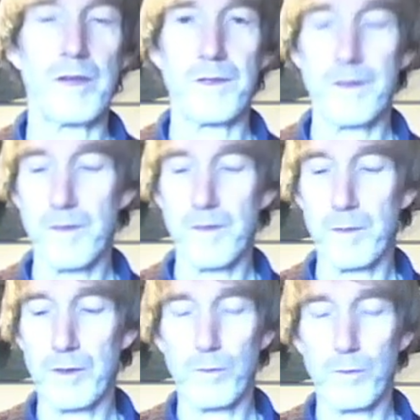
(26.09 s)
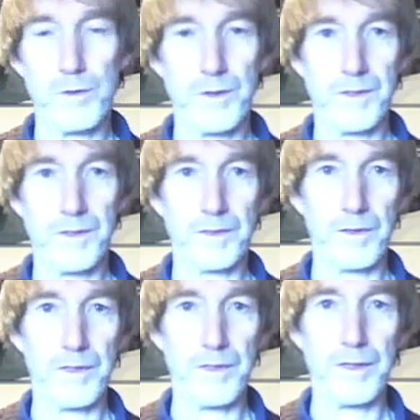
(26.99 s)
easy bit which just discussed the
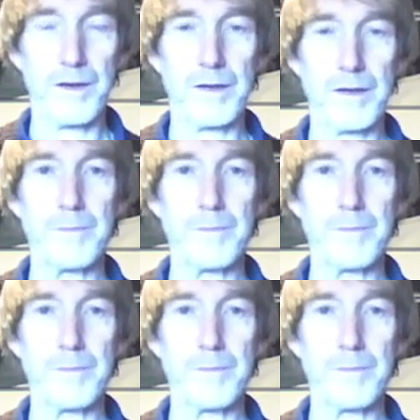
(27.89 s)
theory.